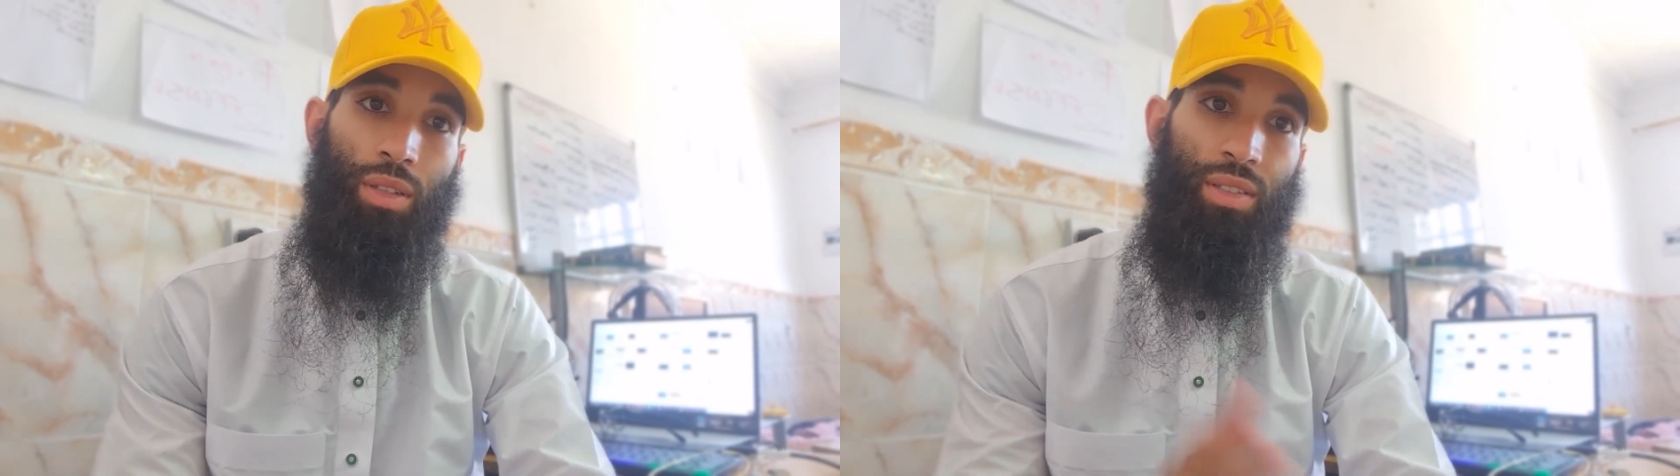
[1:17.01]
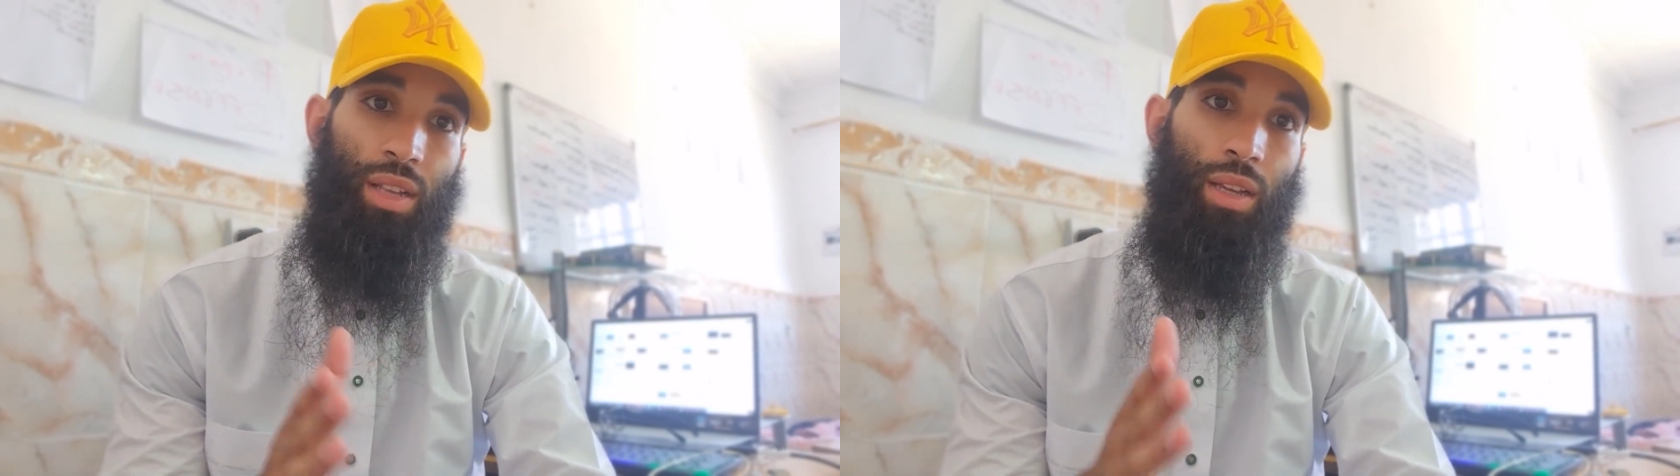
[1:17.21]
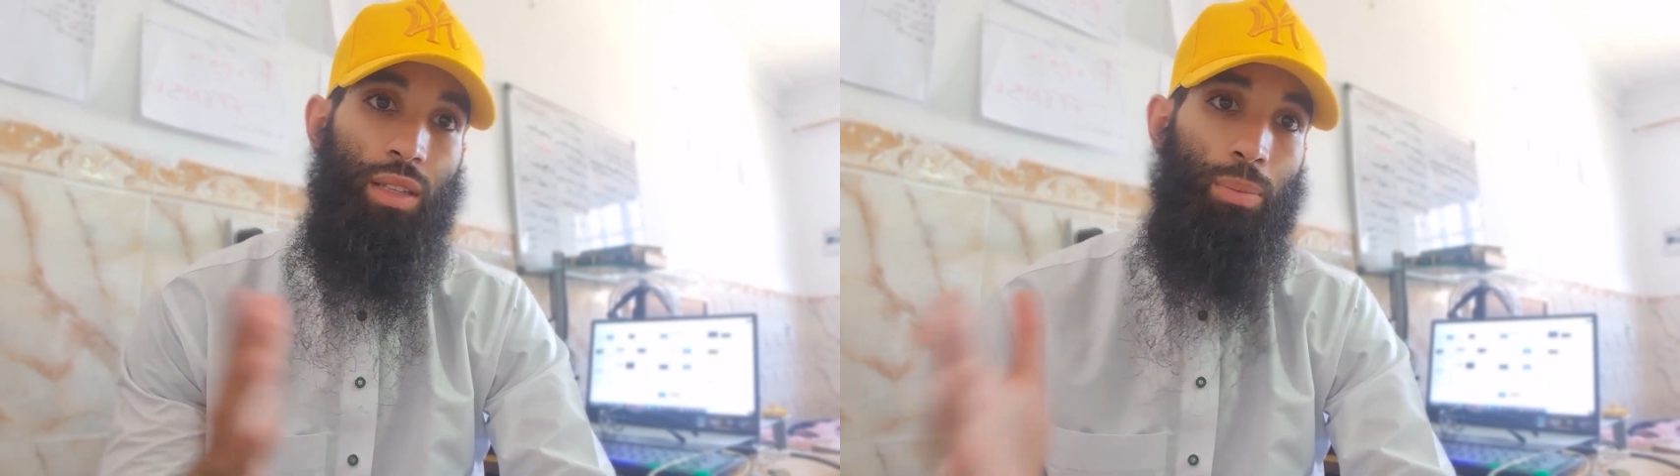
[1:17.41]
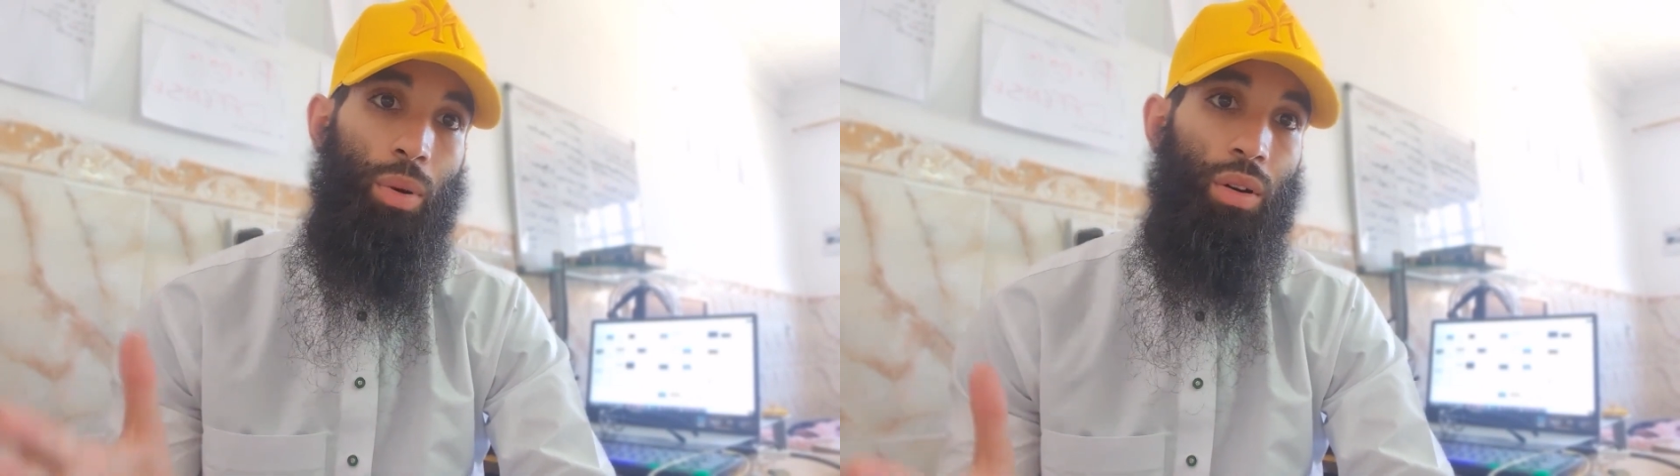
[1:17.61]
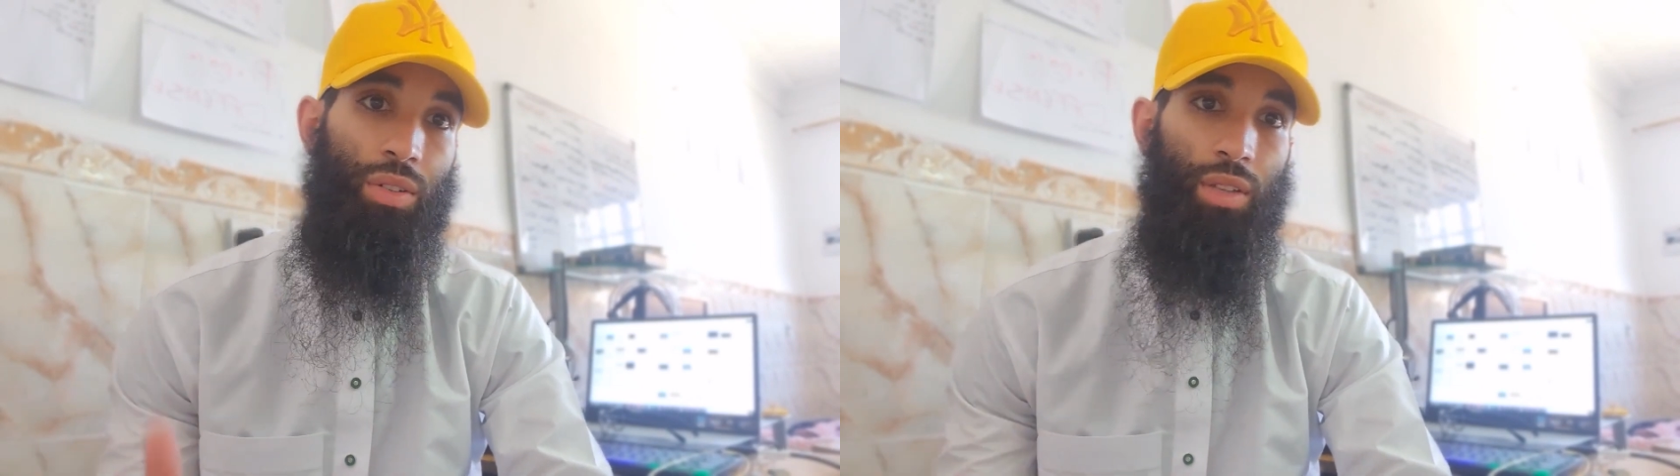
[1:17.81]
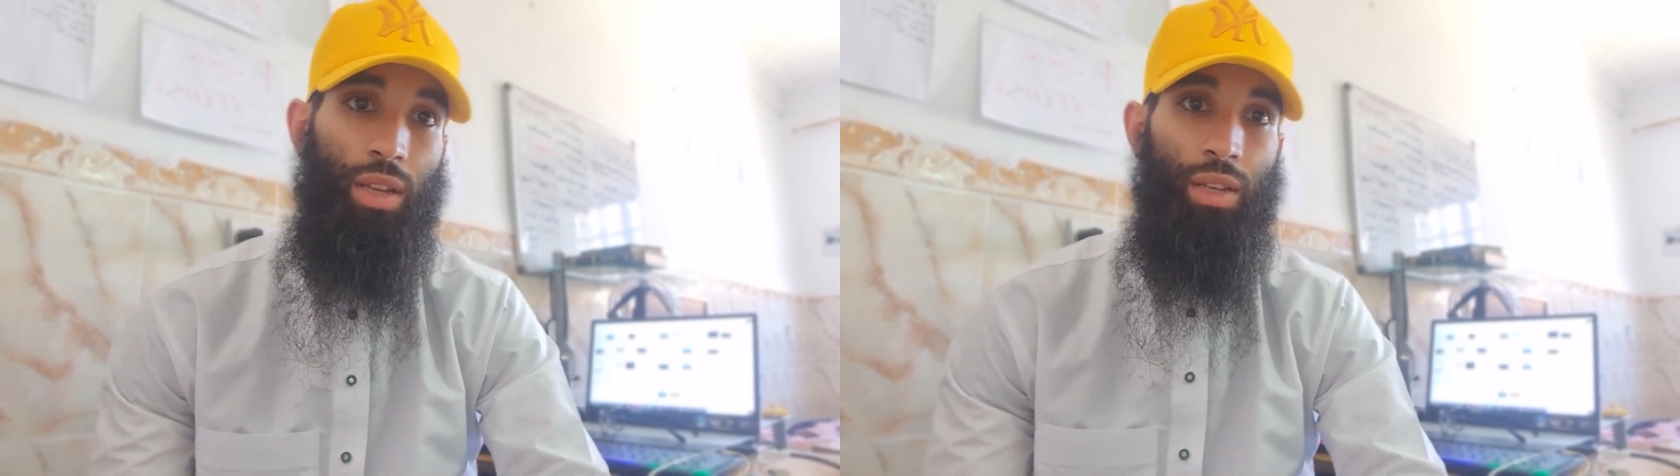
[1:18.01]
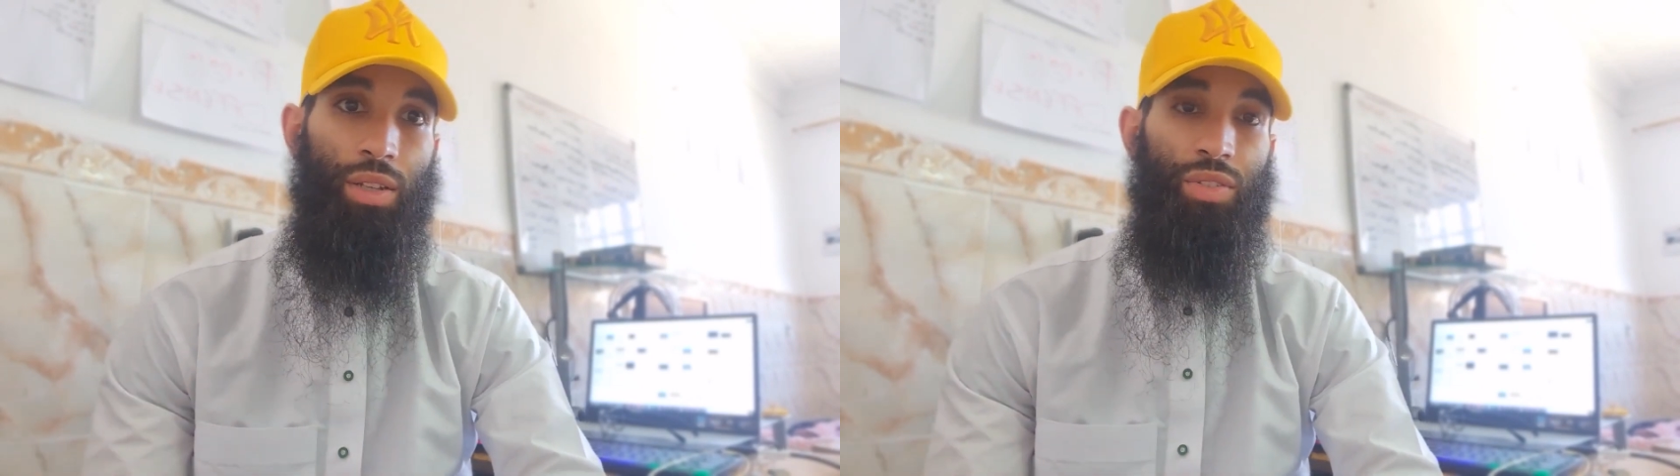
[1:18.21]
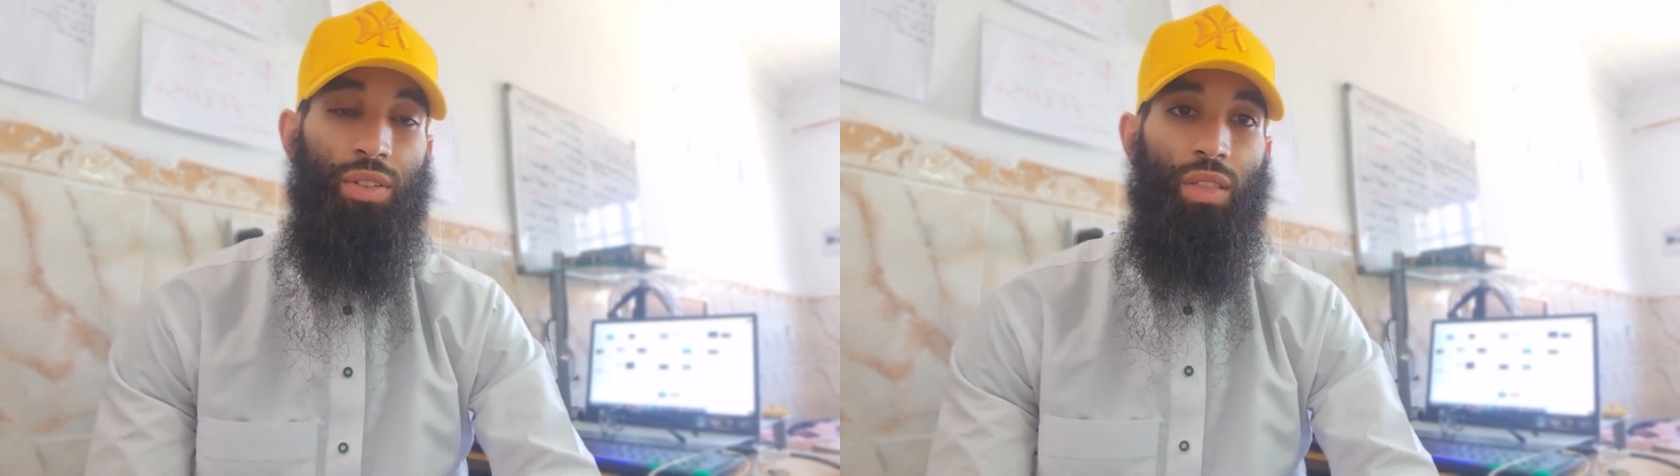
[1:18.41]
second part
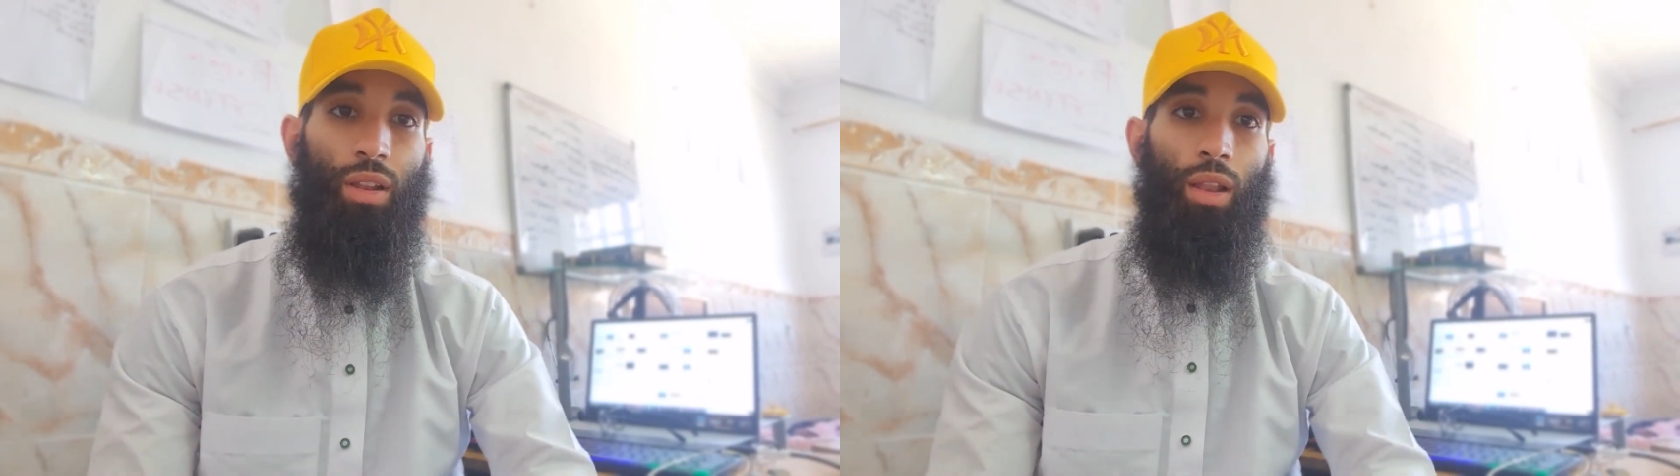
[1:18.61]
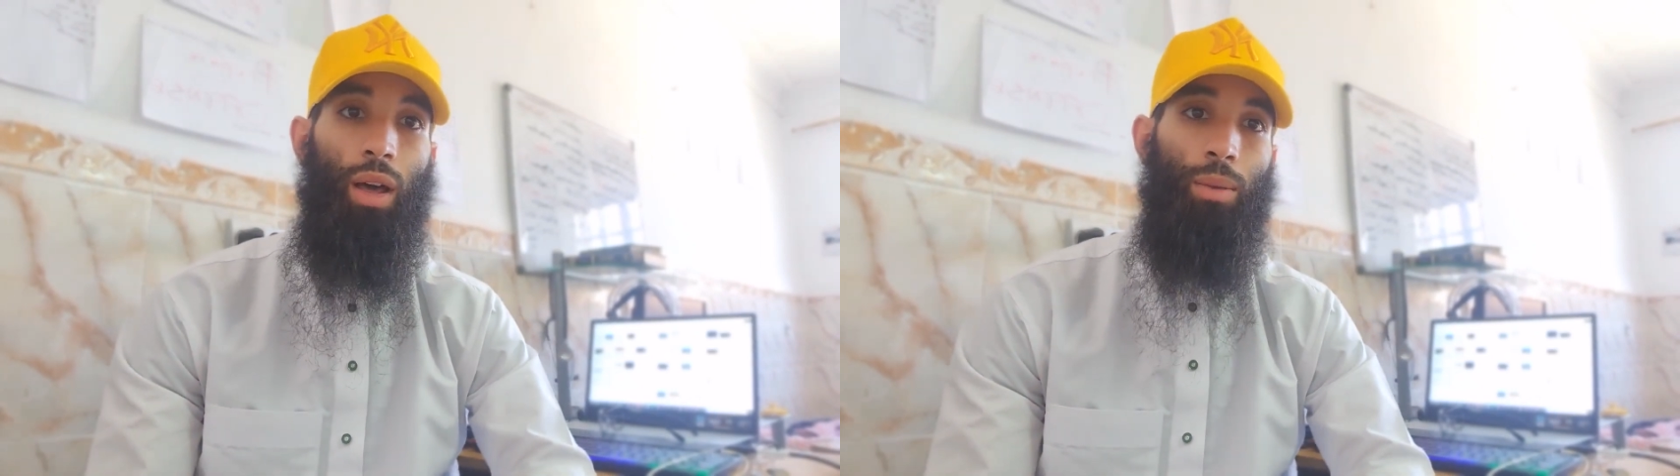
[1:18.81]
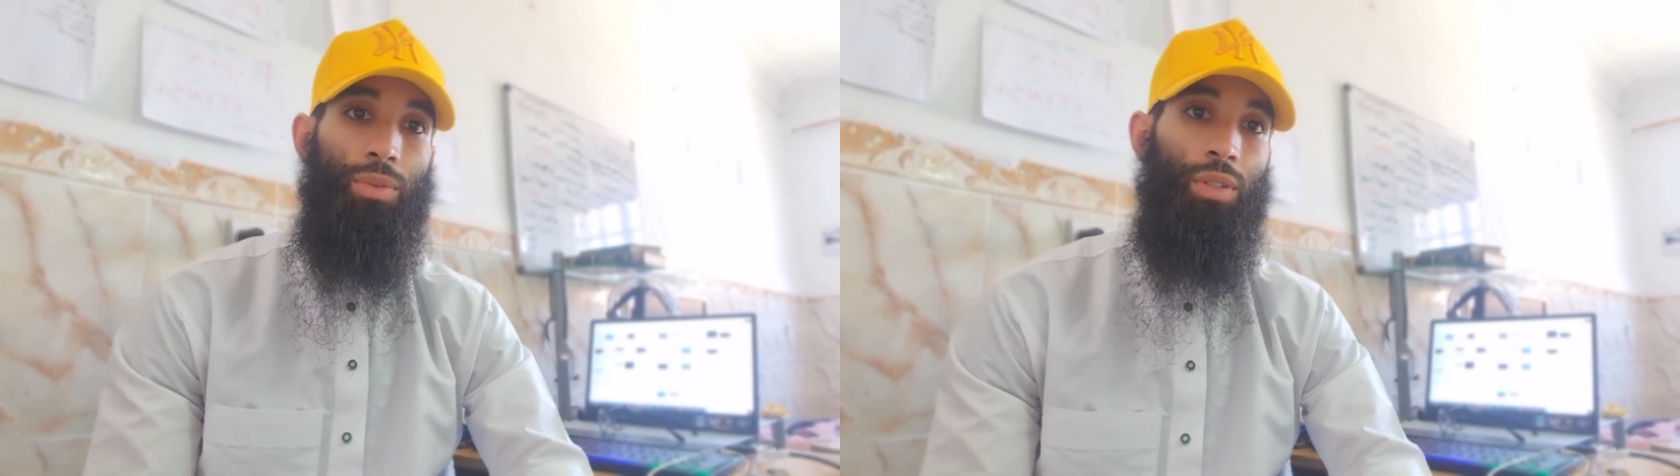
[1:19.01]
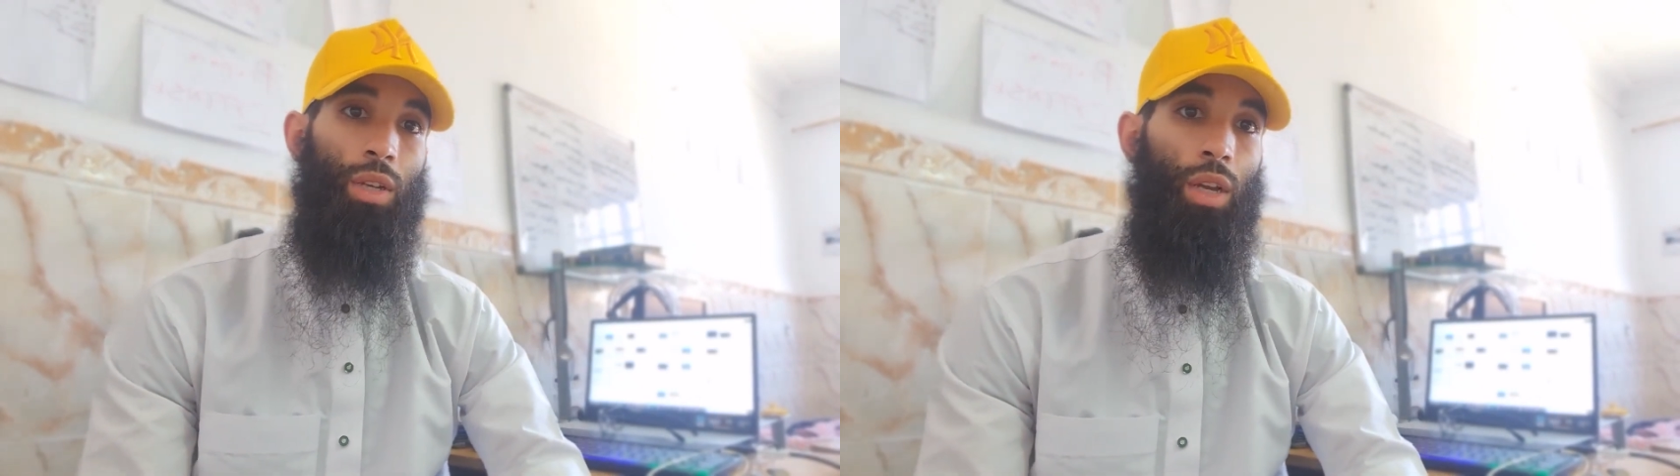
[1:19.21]
is the labs.